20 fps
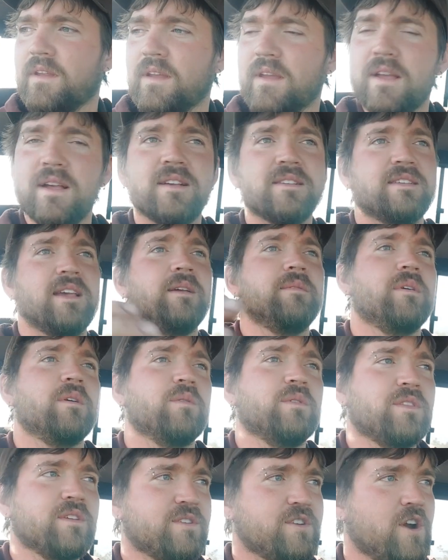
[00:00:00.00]
Same thing
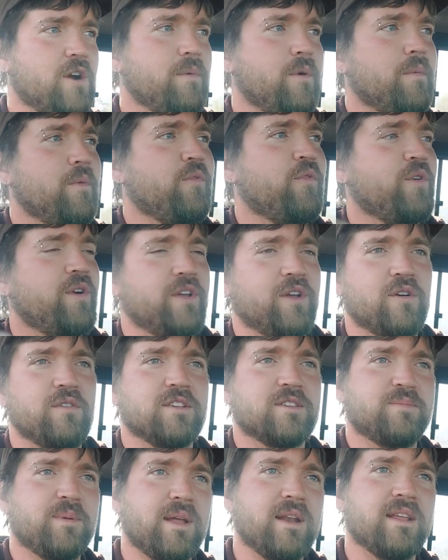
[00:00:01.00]
with the turbo. Before you go and
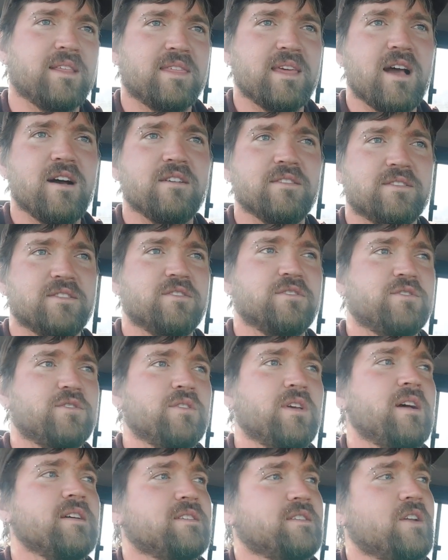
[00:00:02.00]
spend $1,000 or
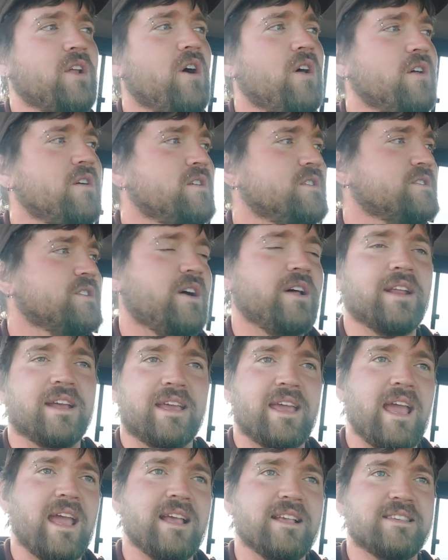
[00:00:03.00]
$2,000 on a
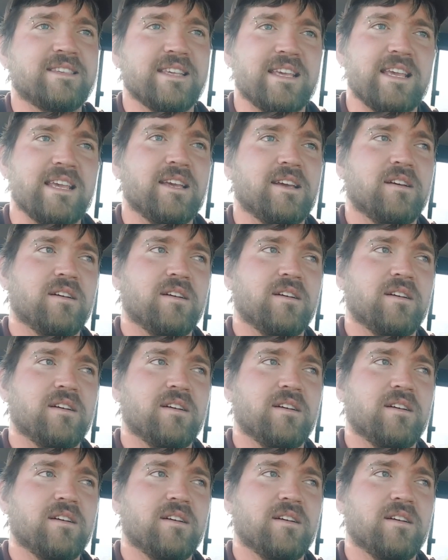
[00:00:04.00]
KC,